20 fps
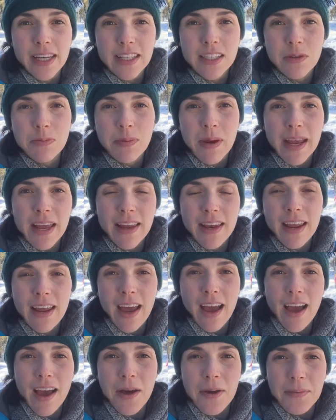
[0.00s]
than it's been.
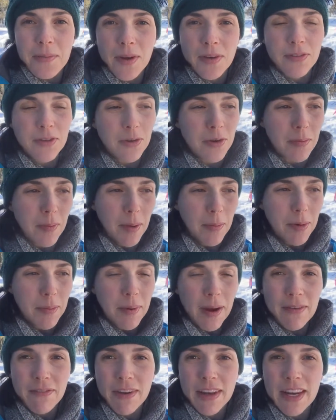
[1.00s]
If you remember
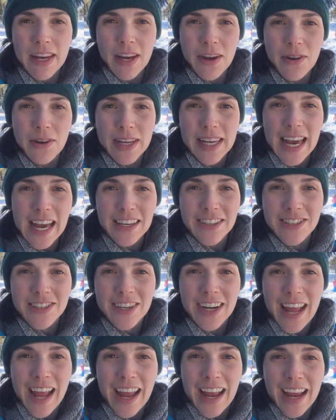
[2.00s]
my video
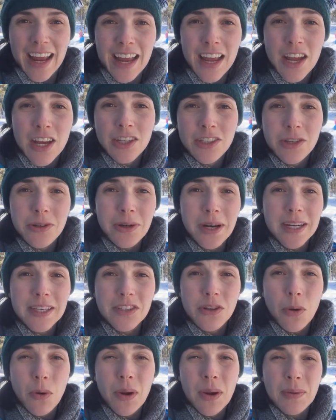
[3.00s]
yesterday, 2 days
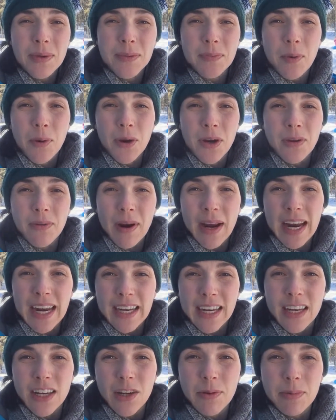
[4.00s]
ago, it was pouring
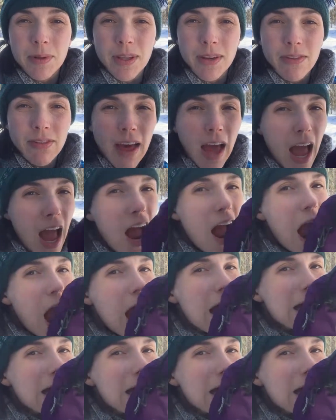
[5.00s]
rain. Can you believe that?